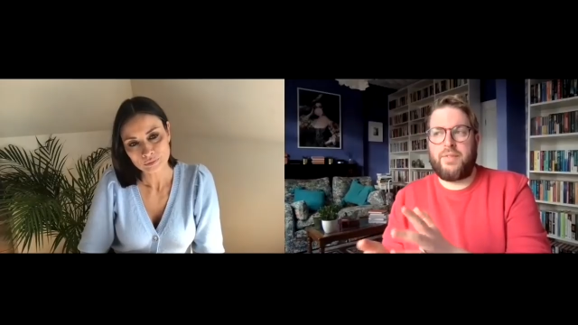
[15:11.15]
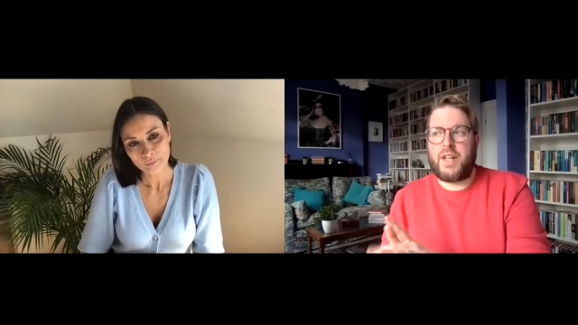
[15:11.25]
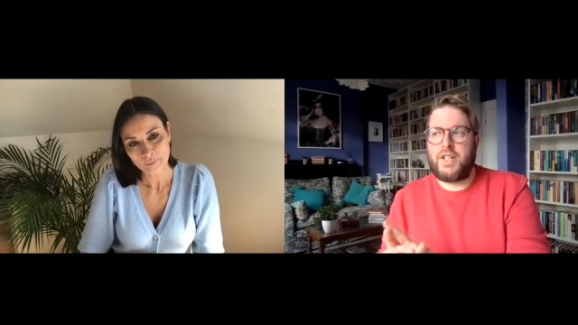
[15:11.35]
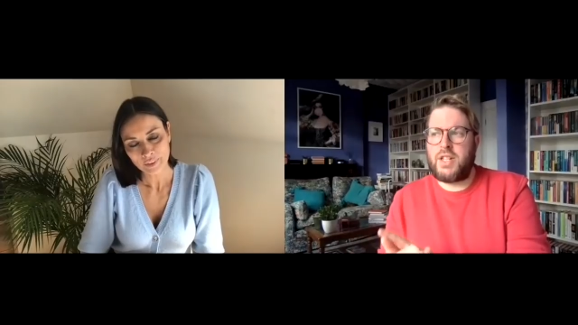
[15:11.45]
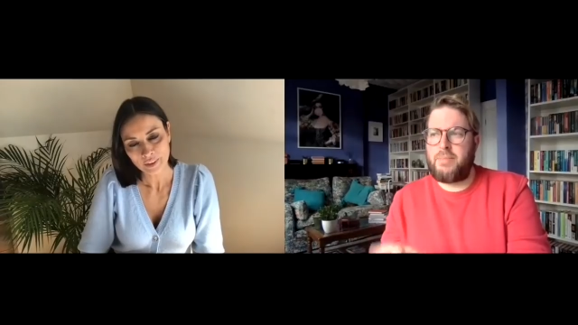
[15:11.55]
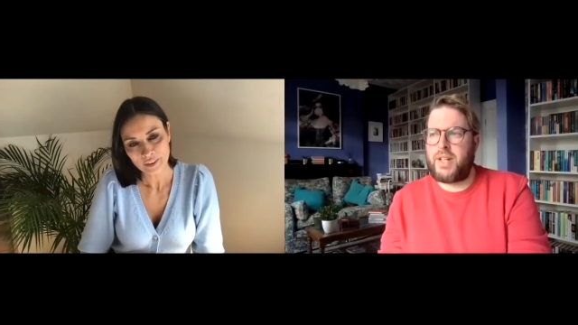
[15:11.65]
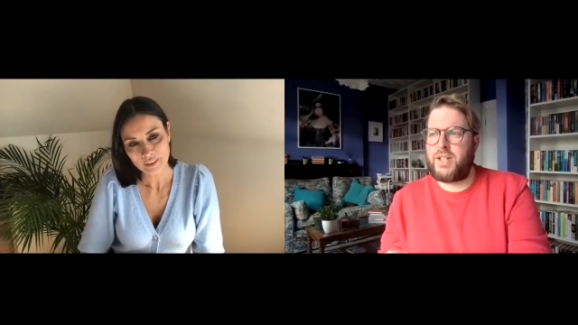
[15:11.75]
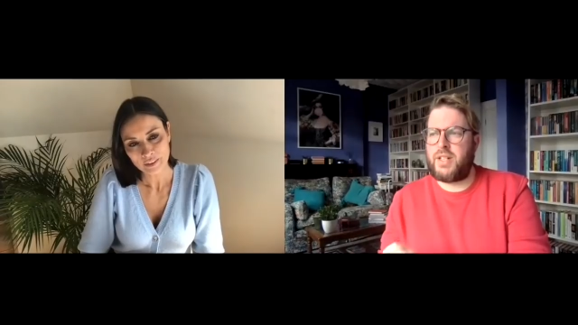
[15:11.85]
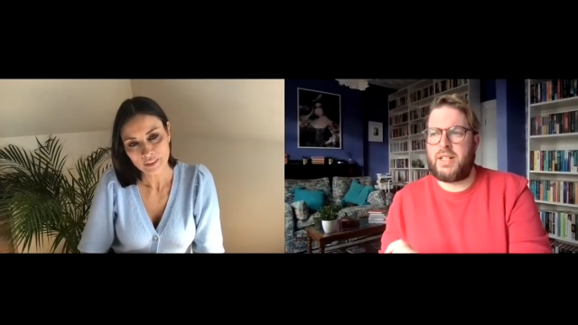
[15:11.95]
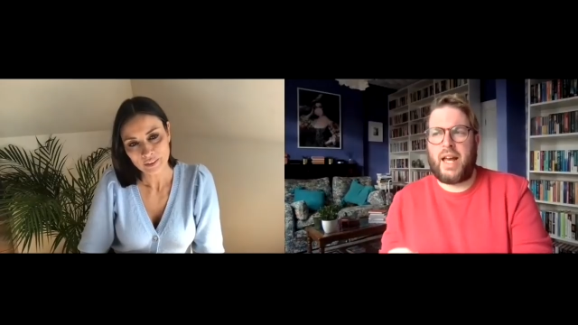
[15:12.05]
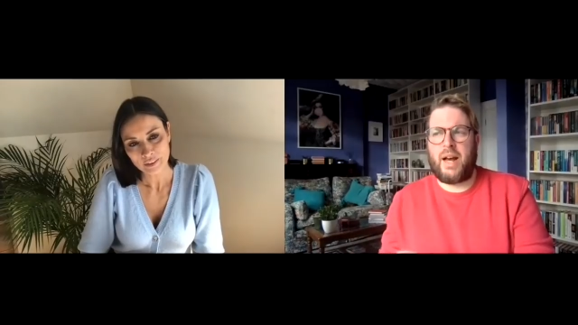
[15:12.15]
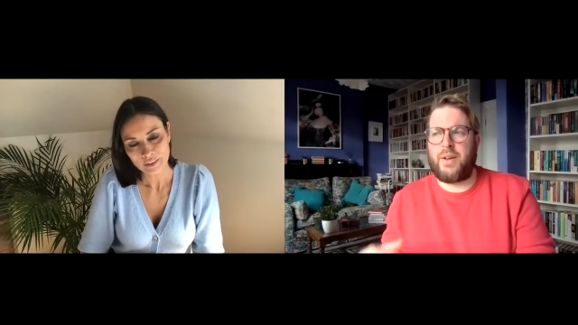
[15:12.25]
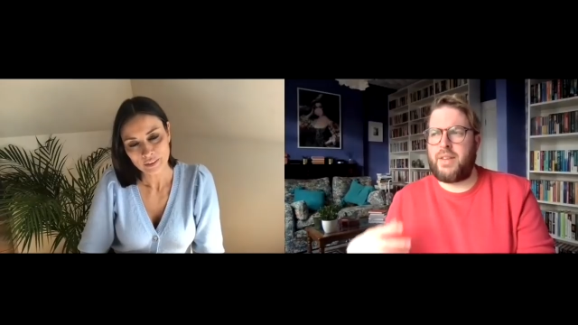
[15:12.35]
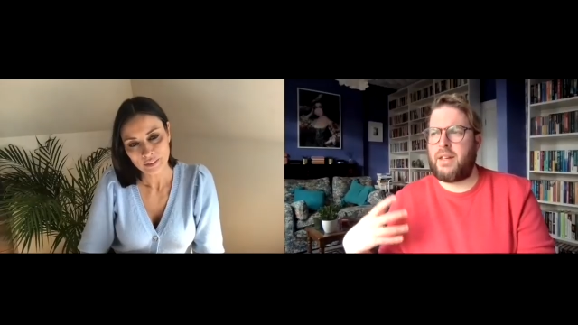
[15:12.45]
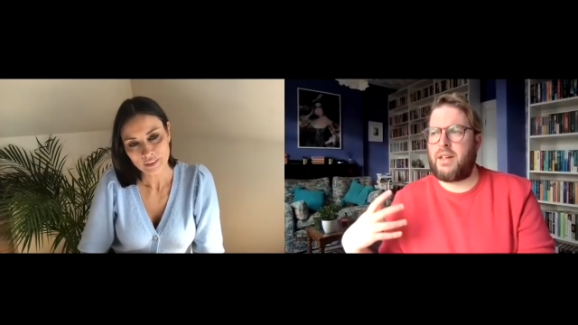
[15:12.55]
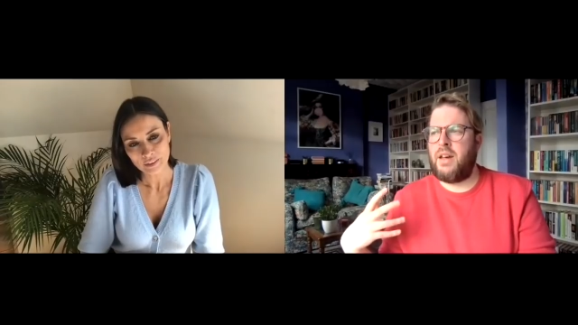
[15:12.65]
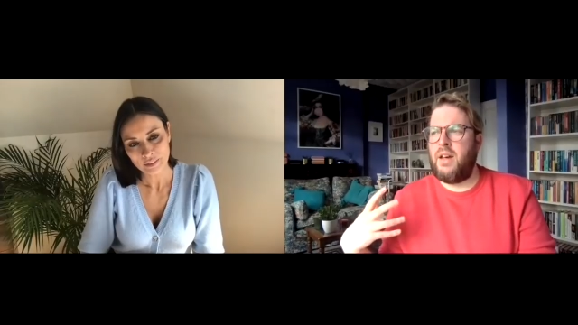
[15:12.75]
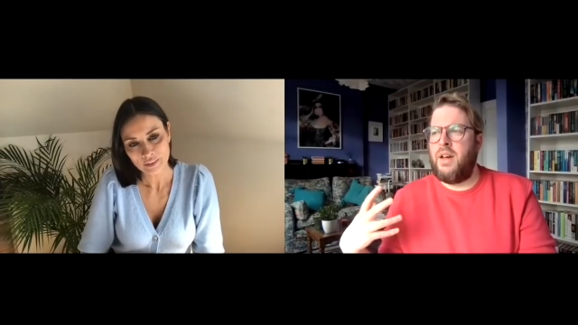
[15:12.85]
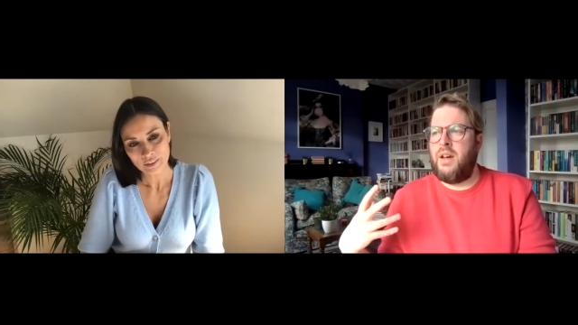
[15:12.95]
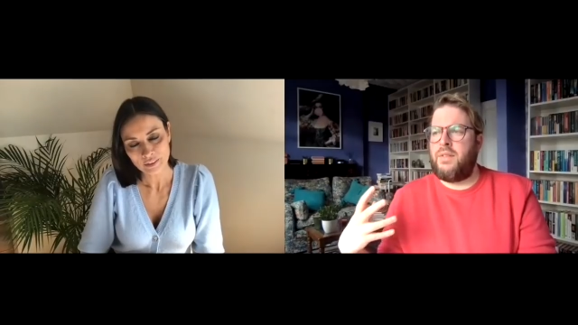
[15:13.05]
Speaker 1: Then she mentioned how I think
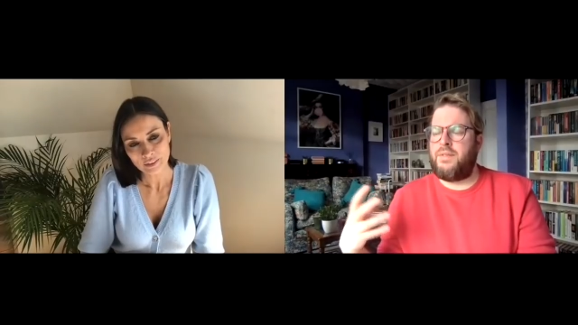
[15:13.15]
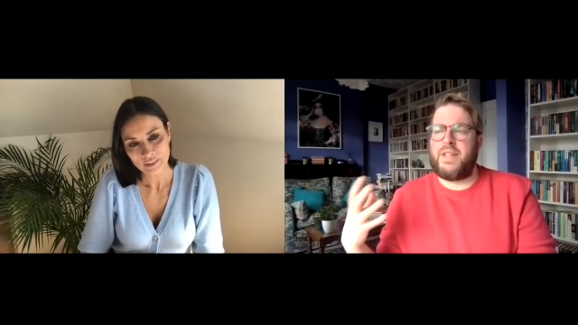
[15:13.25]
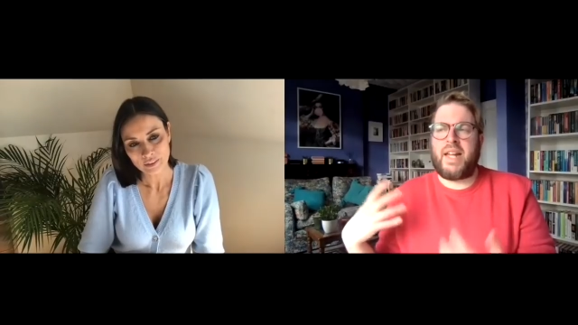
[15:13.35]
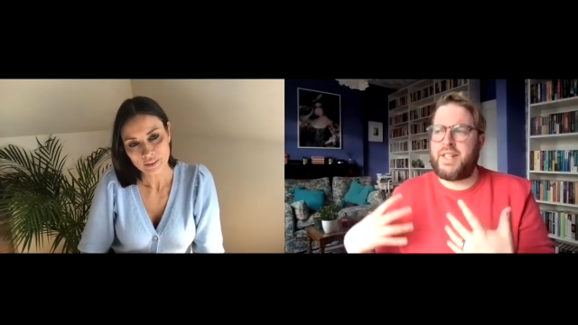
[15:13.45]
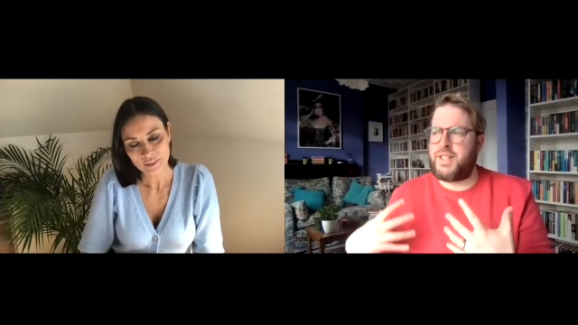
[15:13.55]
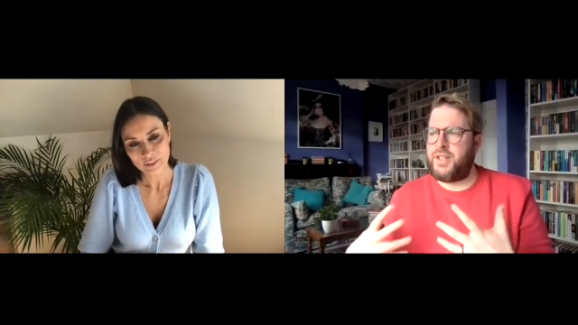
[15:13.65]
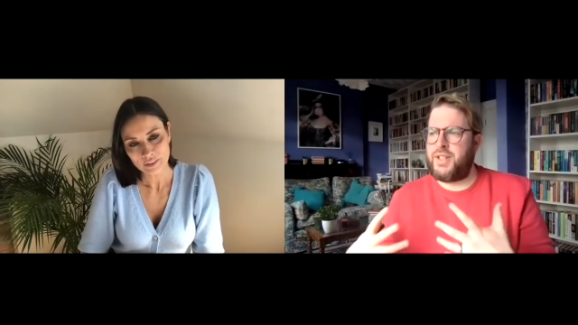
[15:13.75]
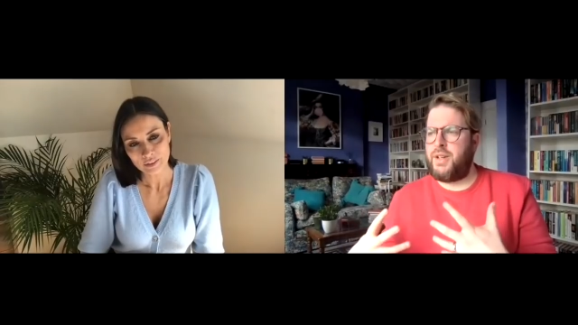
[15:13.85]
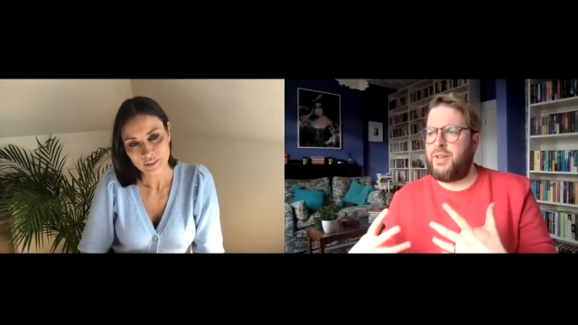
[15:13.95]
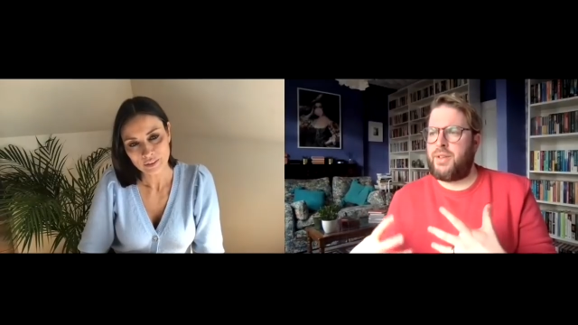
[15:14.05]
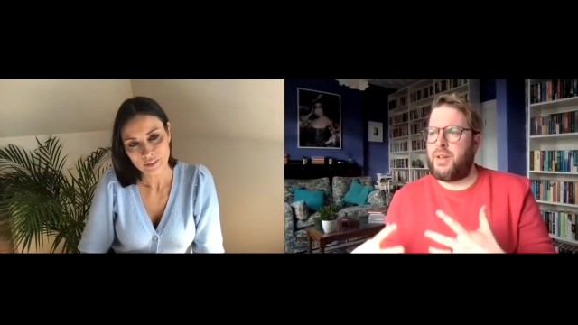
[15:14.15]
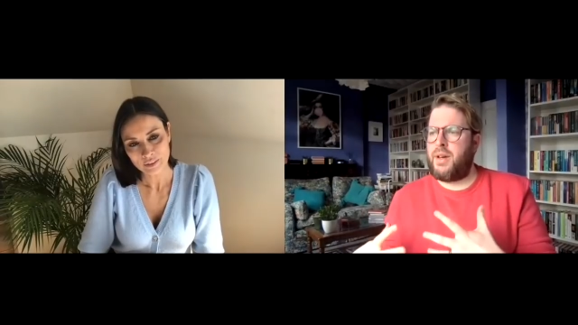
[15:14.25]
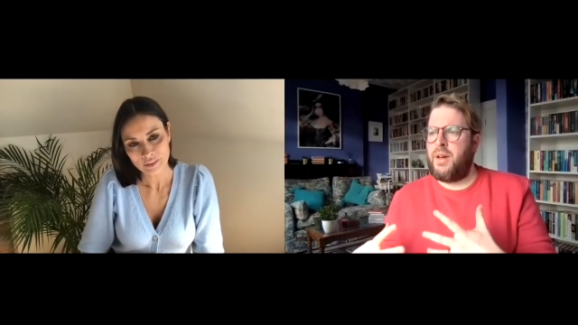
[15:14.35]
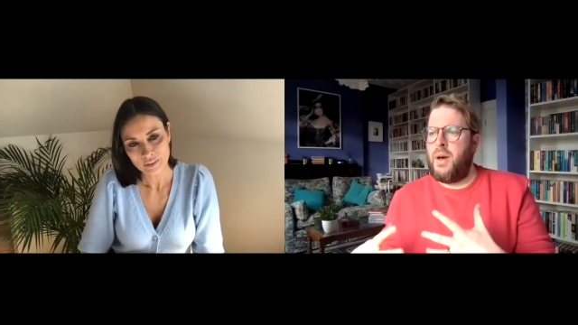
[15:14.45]
Vanessa knew that